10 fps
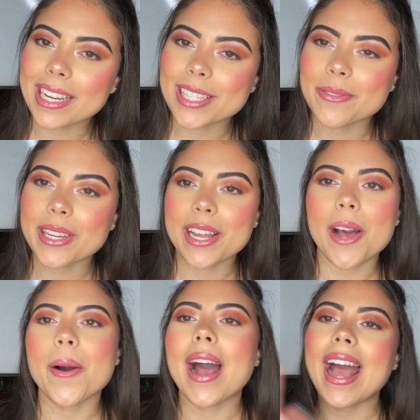
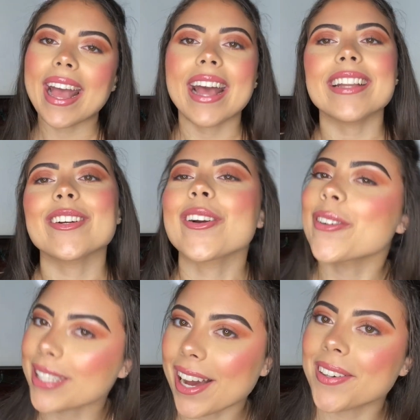video, and your
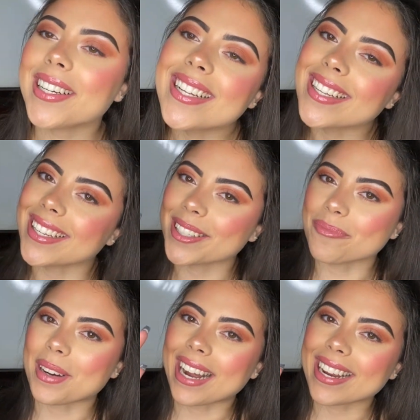girl's out.
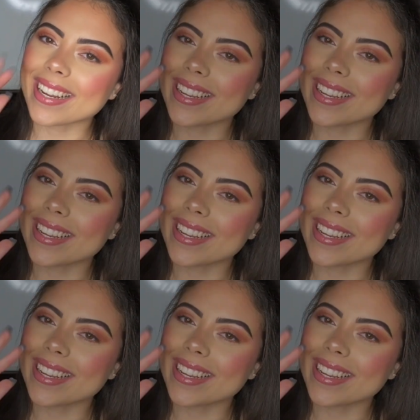Bye.